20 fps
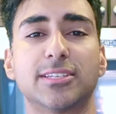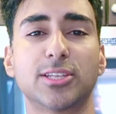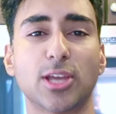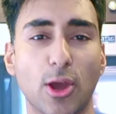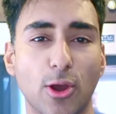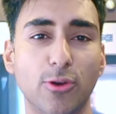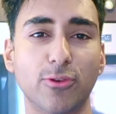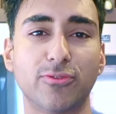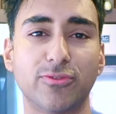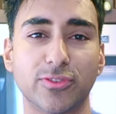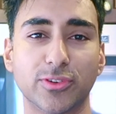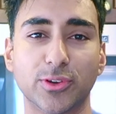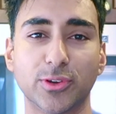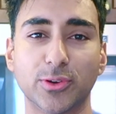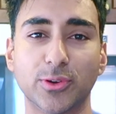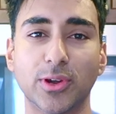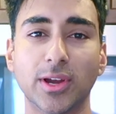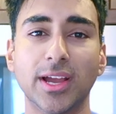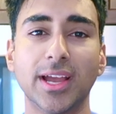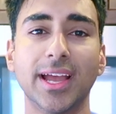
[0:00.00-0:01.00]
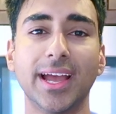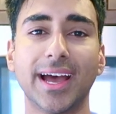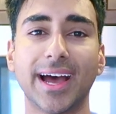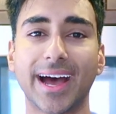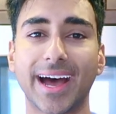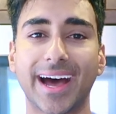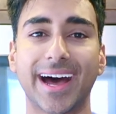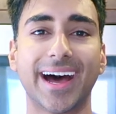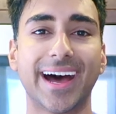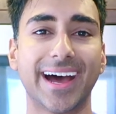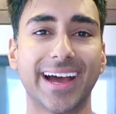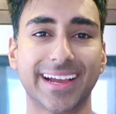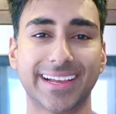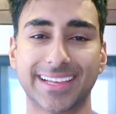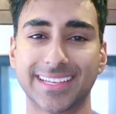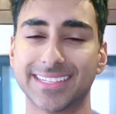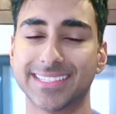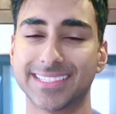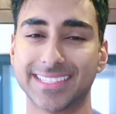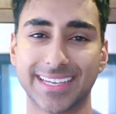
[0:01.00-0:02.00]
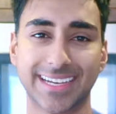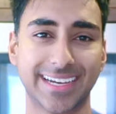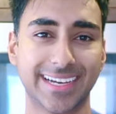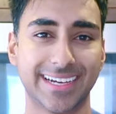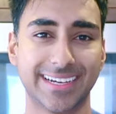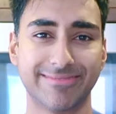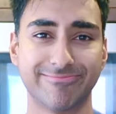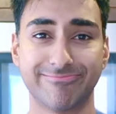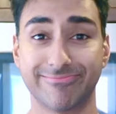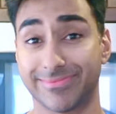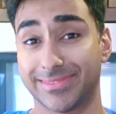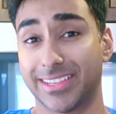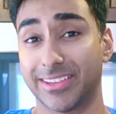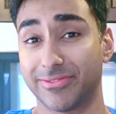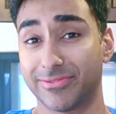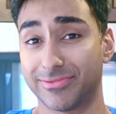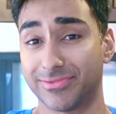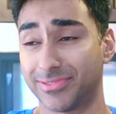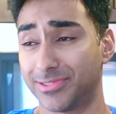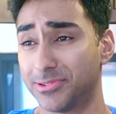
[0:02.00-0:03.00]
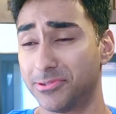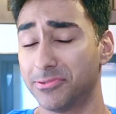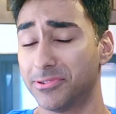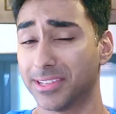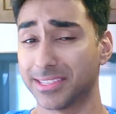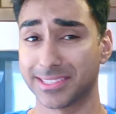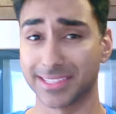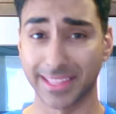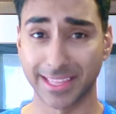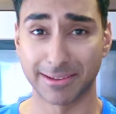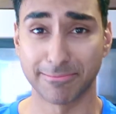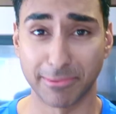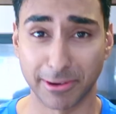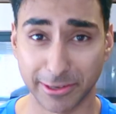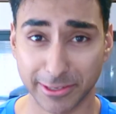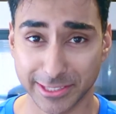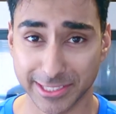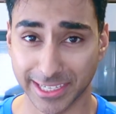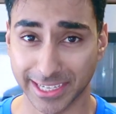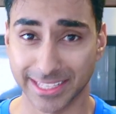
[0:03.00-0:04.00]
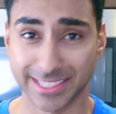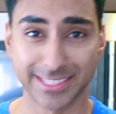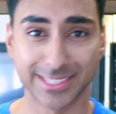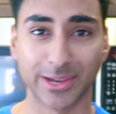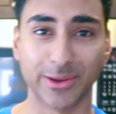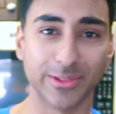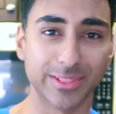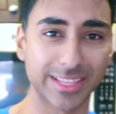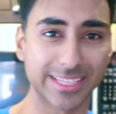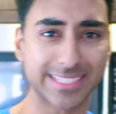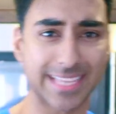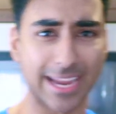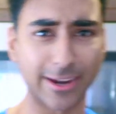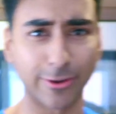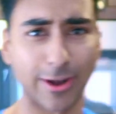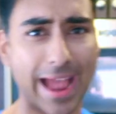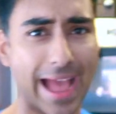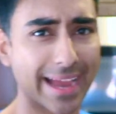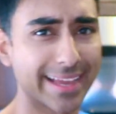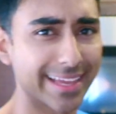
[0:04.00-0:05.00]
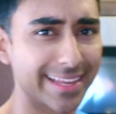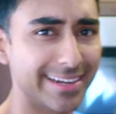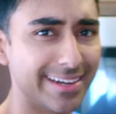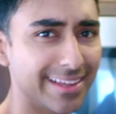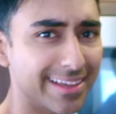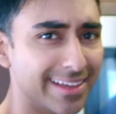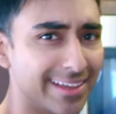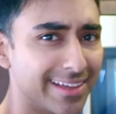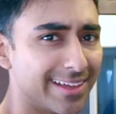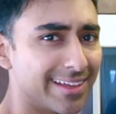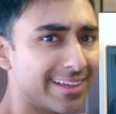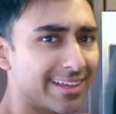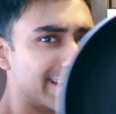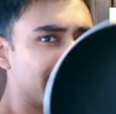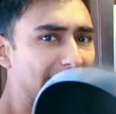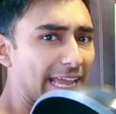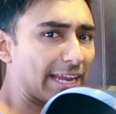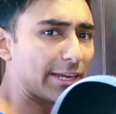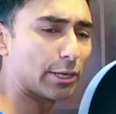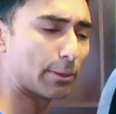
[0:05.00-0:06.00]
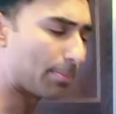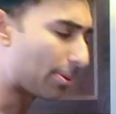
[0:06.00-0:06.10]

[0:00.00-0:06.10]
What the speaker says: tofu, because who doesn't like butter chicken? So let's get cracking. Get your